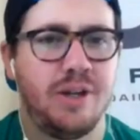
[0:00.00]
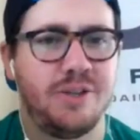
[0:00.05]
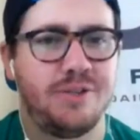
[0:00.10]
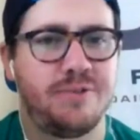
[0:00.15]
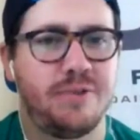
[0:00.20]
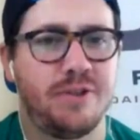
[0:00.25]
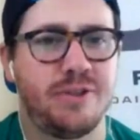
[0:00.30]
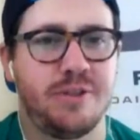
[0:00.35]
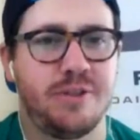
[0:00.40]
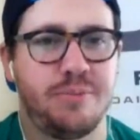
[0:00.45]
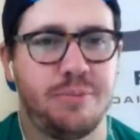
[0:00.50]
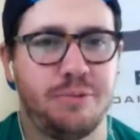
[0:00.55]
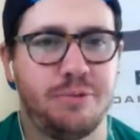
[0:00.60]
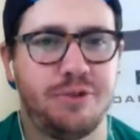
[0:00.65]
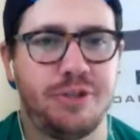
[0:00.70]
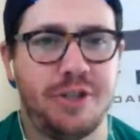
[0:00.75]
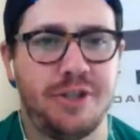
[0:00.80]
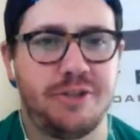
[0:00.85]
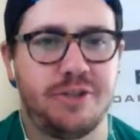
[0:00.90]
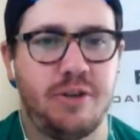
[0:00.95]
as the Blue
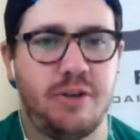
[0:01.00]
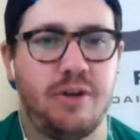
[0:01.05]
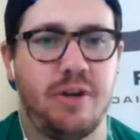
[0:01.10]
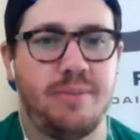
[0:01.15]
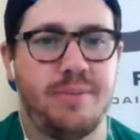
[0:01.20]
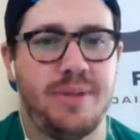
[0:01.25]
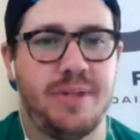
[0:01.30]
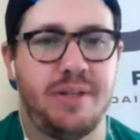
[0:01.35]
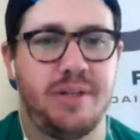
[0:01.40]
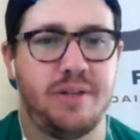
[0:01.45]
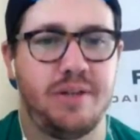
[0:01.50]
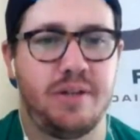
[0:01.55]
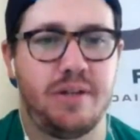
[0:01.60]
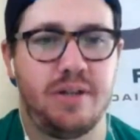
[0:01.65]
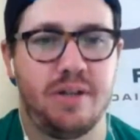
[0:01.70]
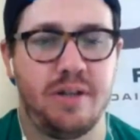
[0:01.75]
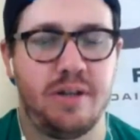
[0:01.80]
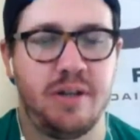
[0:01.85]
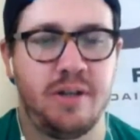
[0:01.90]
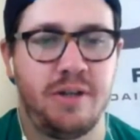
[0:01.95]
Jays go, I mean,
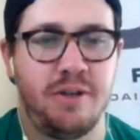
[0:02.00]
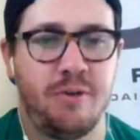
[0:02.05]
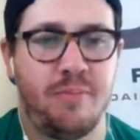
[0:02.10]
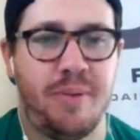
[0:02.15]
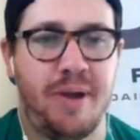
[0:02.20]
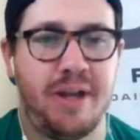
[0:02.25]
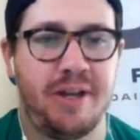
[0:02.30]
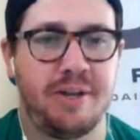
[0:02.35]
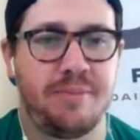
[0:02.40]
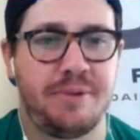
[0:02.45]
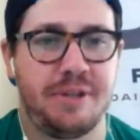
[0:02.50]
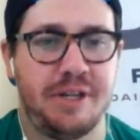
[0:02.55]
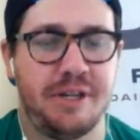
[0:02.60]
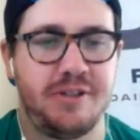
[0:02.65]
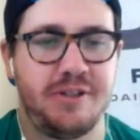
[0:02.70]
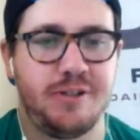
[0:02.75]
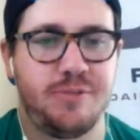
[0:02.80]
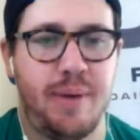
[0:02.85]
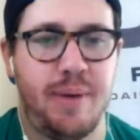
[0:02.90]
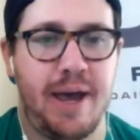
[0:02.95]
uh, you're paying up to get
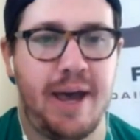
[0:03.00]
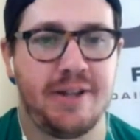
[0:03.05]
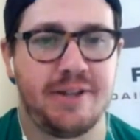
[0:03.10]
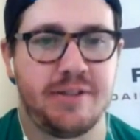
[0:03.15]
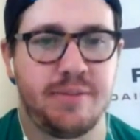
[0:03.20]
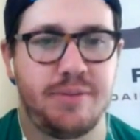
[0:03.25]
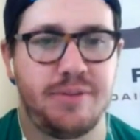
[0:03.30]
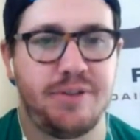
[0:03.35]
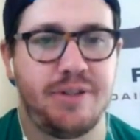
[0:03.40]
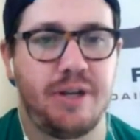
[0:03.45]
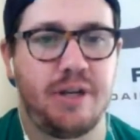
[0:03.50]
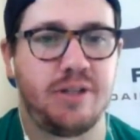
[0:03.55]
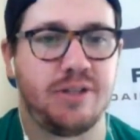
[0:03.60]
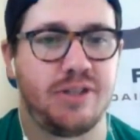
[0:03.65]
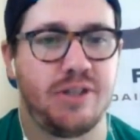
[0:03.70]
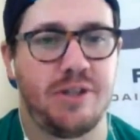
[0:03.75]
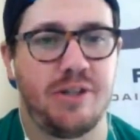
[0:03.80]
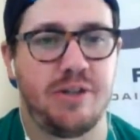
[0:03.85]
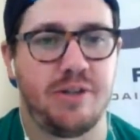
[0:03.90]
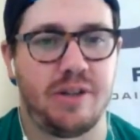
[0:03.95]
these bats. I mean,
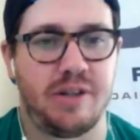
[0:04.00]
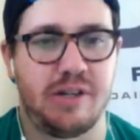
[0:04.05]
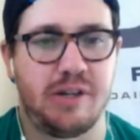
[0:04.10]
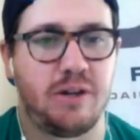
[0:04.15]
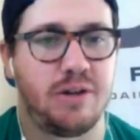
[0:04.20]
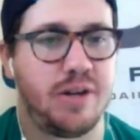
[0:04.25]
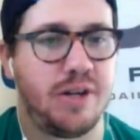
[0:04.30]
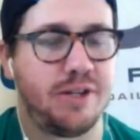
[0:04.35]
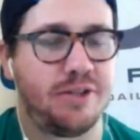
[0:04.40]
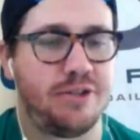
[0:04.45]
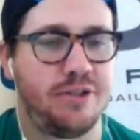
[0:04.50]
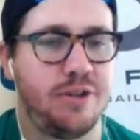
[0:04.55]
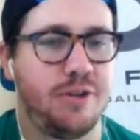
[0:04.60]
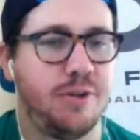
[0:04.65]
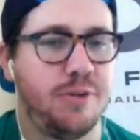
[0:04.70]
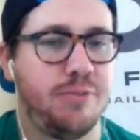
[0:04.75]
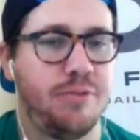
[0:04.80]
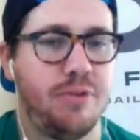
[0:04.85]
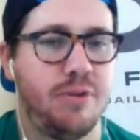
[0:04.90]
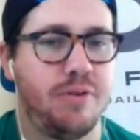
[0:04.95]
Donaldson,
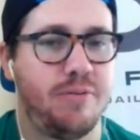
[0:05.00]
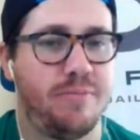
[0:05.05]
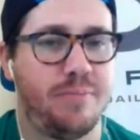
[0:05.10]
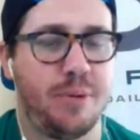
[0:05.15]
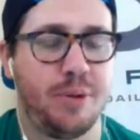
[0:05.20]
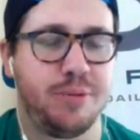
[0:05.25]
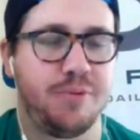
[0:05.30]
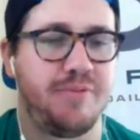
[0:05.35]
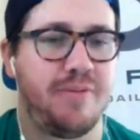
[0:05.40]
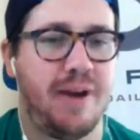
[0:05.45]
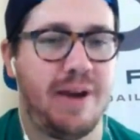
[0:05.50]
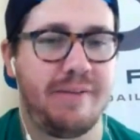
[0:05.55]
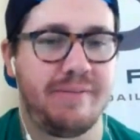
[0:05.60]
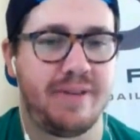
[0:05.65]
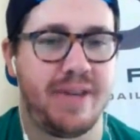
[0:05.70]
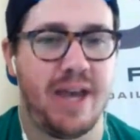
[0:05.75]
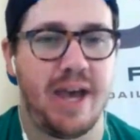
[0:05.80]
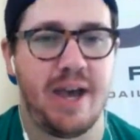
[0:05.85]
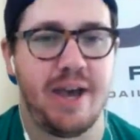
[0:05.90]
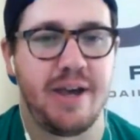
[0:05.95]
Encarnacion, both five
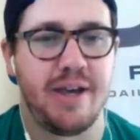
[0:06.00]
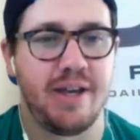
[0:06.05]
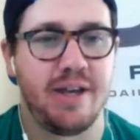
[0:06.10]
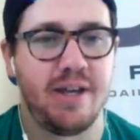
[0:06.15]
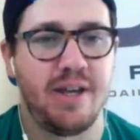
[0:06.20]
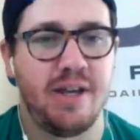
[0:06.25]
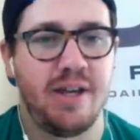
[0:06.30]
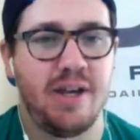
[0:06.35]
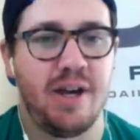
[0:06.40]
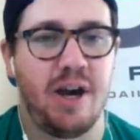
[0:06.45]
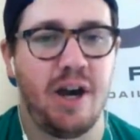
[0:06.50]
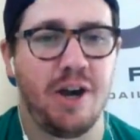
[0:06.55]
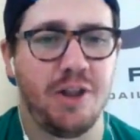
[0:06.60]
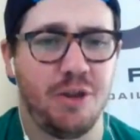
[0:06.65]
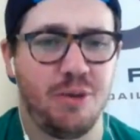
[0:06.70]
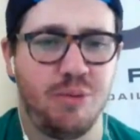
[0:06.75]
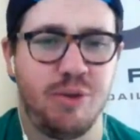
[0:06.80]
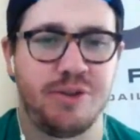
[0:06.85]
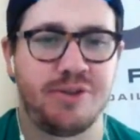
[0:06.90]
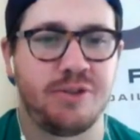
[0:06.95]
K. Uh,
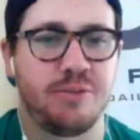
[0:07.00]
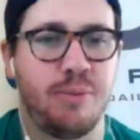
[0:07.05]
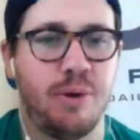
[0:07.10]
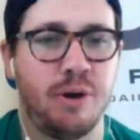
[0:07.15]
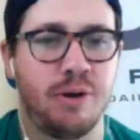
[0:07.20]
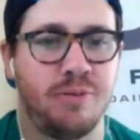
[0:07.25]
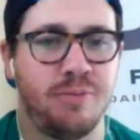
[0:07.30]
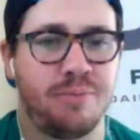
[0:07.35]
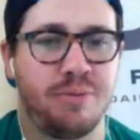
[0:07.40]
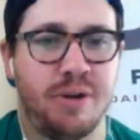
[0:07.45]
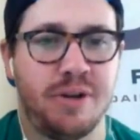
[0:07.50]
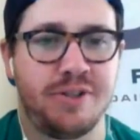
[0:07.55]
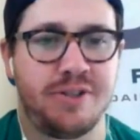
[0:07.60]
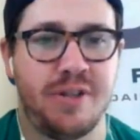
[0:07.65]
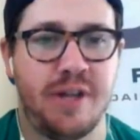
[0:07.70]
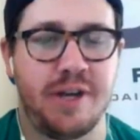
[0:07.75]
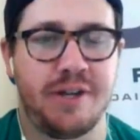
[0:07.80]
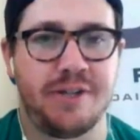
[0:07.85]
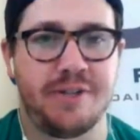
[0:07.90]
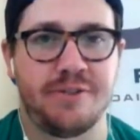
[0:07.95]
the Russell Martin price
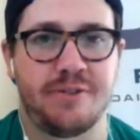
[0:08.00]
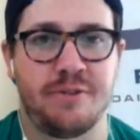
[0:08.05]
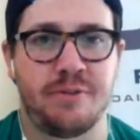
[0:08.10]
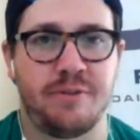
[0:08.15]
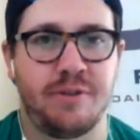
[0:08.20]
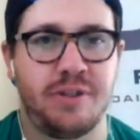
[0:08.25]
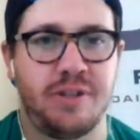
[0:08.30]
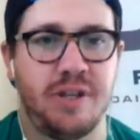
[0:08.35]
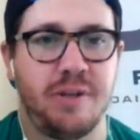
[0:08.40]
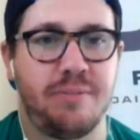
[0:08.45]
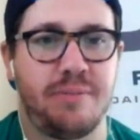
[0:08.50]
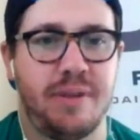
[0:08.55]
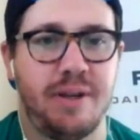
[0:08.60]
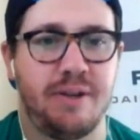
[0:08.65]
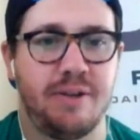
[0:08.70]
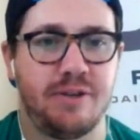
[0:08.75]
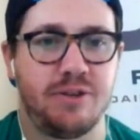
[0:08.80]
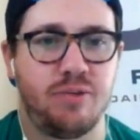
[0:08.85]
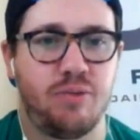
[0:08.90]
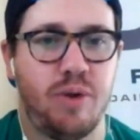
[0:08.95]
tag is certainly up
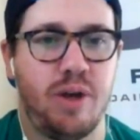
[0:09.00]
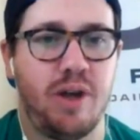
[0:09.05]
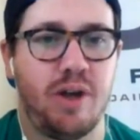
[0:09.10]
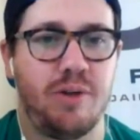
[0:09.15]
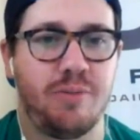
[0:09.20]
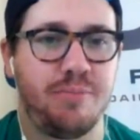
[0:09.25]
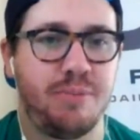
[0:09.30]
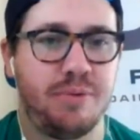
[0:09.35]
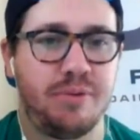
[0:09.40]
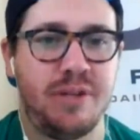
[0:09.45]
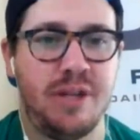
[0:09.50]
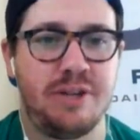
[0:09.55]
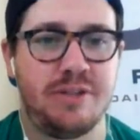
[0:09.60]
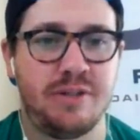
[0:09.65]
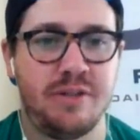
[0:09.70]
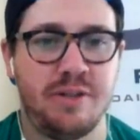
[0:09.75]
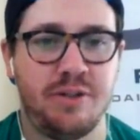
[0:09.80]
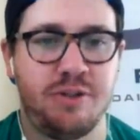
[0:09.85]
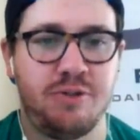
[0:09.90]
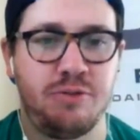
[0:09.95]
there as well.
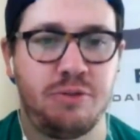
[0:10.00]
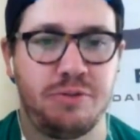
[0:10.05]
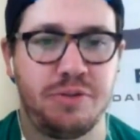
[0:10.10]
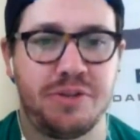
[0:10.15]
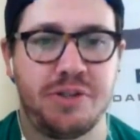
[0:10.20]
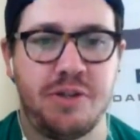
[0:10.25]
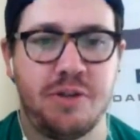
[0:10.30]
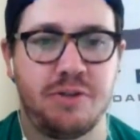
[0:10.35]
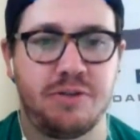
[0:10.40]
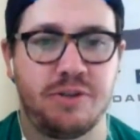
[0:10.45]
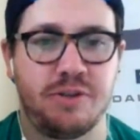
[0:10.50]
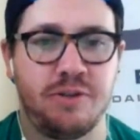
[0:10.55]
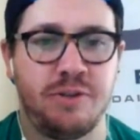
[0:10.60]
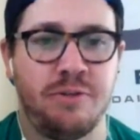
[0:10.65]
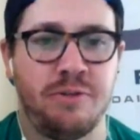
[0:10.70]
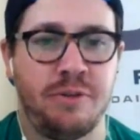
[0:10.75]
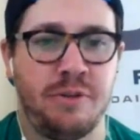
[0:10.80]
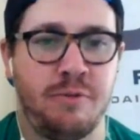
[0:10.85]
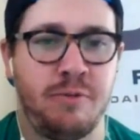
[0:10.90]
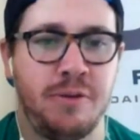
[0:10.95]
Bautista and Tulowitzki are
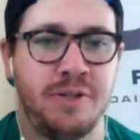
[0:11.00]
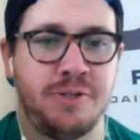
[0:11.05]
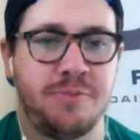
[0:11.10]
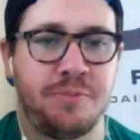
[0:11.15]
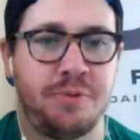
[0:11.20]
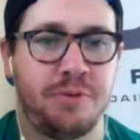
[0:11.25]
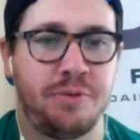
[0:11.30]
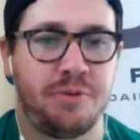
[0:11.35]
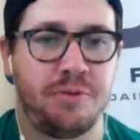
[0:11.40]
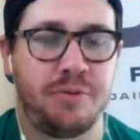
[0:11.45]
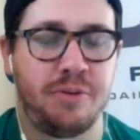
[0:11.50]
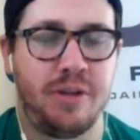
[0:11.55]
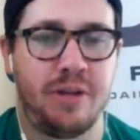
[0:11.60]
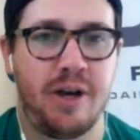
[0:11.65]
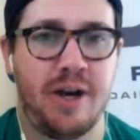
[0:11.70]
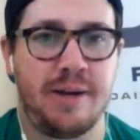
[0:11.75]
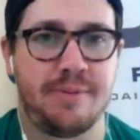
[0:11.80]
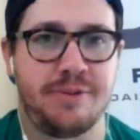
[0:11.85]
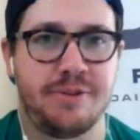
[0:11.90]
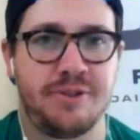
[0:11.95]
certainly reasonable
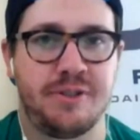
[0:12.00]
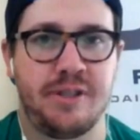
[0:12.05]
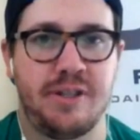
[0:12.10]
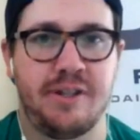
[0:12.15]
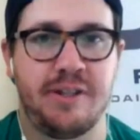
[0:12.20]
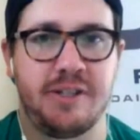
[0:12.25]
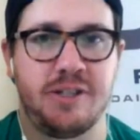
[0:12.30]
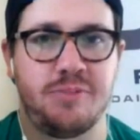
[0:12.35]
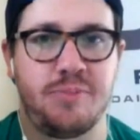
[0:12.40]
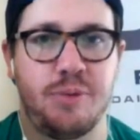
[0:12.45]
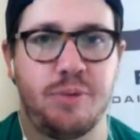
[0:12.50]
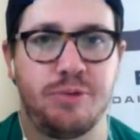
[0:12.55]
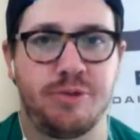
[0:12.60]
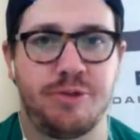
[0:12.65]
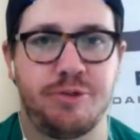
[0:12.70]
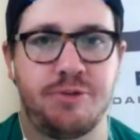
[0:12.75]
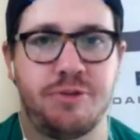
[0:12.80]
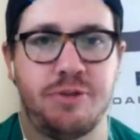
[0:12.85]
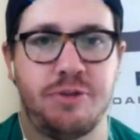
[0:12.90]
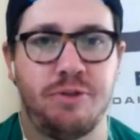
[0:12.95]
options to get
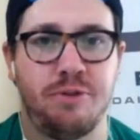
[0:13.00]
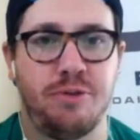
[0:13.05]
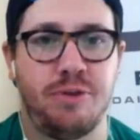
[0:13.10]
exposure to.